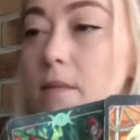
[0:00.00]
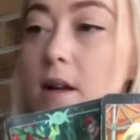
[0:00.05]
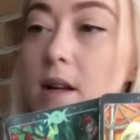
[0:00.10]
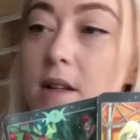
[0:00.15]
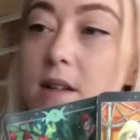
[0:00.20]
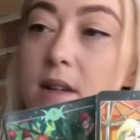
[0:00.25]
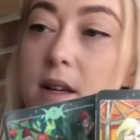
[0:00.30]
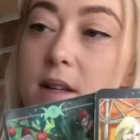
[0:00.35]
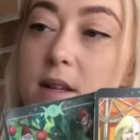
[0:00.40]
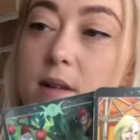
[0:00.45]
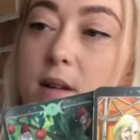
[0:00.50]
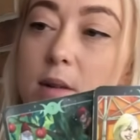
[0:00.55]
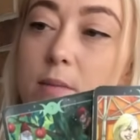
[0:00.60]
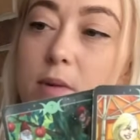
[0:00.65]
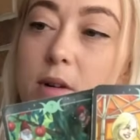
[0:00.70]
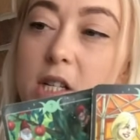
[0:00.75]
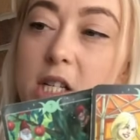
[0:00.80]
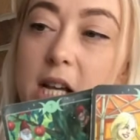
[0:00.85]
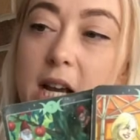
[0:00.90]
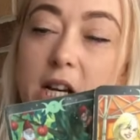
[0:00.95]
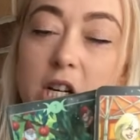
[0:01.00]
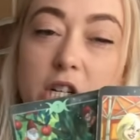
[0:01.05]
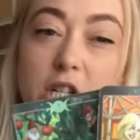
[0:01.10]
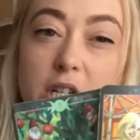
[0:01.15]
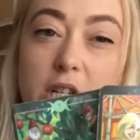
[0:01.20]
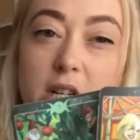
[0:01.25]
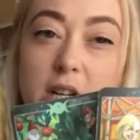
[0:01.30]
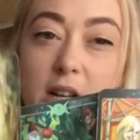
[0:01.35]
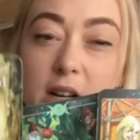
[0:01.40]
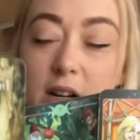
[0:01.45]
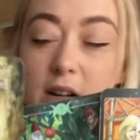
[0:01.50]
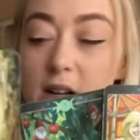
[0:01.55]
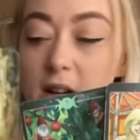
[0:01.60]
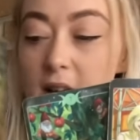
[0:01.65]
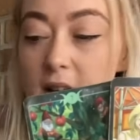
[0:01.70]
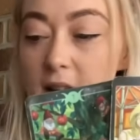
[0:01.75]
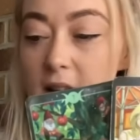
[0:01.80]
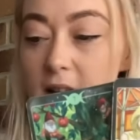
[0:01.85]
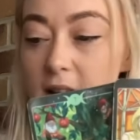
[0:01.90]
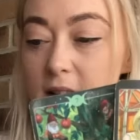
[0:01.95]
It says protection, and
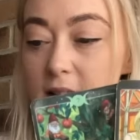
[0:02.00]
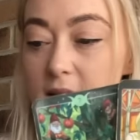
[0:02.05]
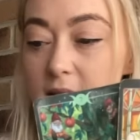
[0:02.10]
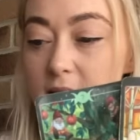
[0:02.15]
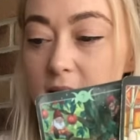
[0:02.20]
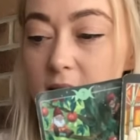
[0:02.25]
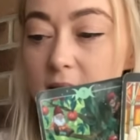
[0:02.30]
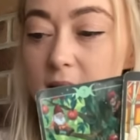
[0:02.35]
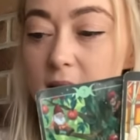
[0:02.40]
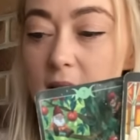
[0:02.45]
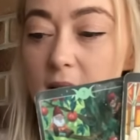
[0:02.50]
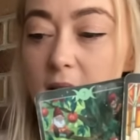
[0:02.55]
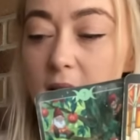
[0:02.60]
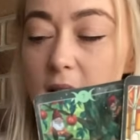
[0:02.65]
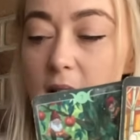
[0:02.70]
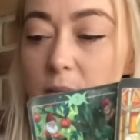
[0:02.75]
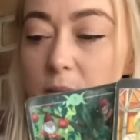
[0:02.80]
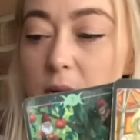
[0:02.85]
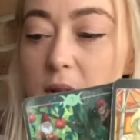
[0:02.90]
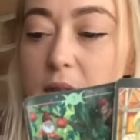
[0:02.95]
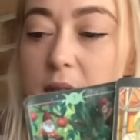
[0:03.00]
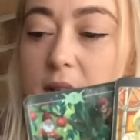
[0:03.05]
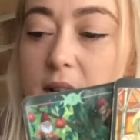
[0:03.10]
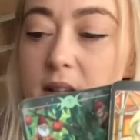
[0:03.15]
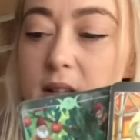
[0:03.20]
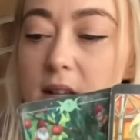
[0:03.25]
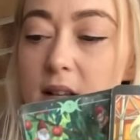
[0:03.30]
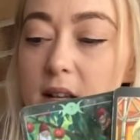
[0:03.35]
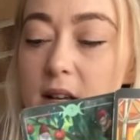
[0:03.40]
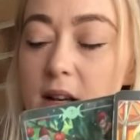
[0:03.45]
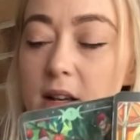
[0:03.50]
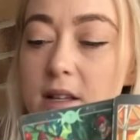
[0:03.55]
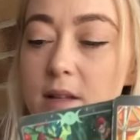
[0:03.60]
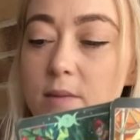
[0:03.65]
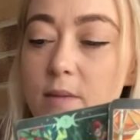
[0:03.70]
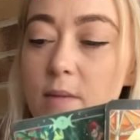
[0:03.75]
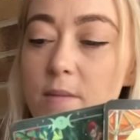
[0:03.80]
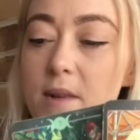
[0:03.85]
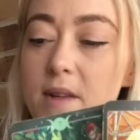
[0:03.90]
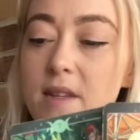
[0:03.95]
and with this, it's
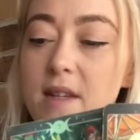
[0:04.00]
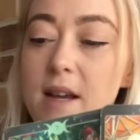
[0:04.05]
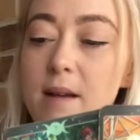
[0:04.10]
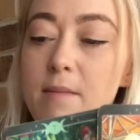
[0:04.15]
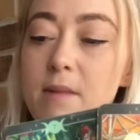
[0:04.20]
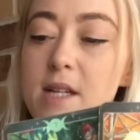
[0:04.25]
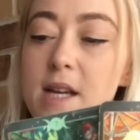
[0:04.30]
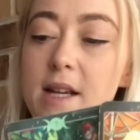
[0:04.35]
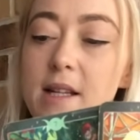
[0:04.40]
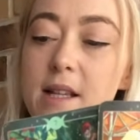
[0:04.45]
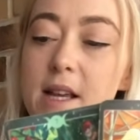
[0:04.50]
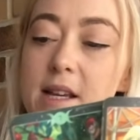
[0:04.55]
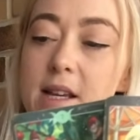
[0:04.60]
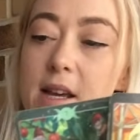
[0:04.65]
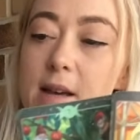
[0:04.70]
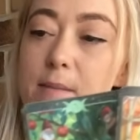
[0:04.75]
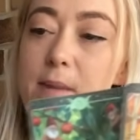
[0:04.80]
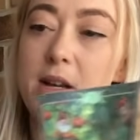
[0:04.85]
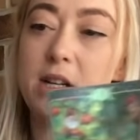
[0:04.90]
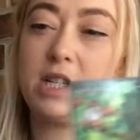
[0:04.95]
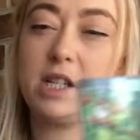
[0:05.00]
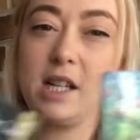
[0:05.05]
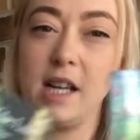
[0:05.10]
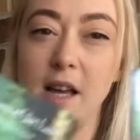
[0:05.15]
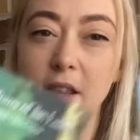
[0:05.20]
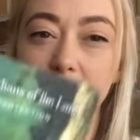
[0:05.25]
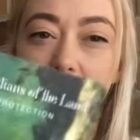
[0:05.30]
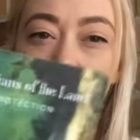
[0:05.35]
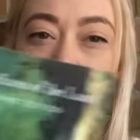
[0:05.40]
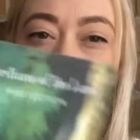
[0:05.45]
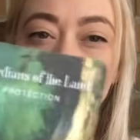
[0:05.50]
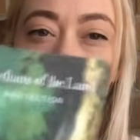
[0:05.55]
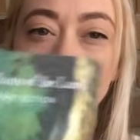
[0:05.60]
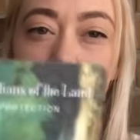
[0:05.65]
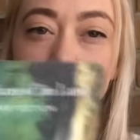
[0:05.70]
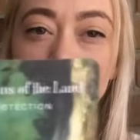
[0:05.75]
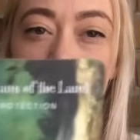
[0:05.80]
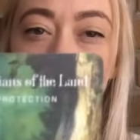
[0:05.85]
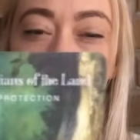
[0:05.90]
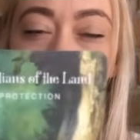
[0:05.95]
from the same deck. They came out together. It's
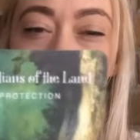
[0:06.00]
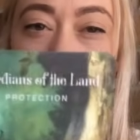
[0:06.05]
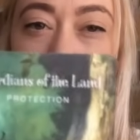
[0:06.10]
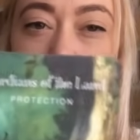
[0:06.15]
renewal